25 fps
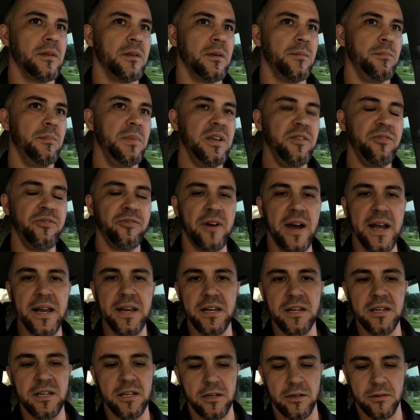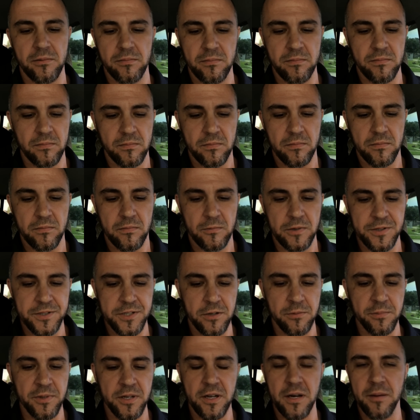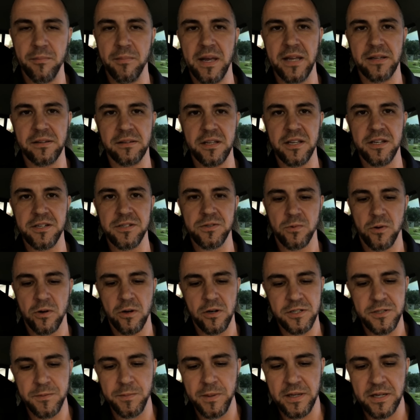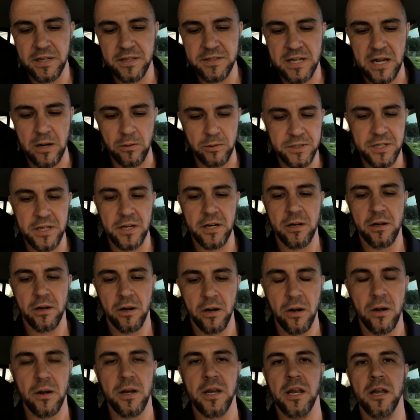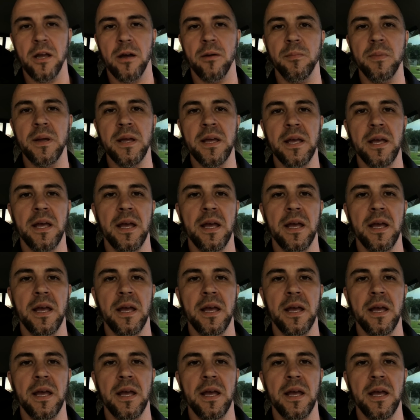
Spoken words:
me fighting him was only going to make things worse, because I was going to hurt him,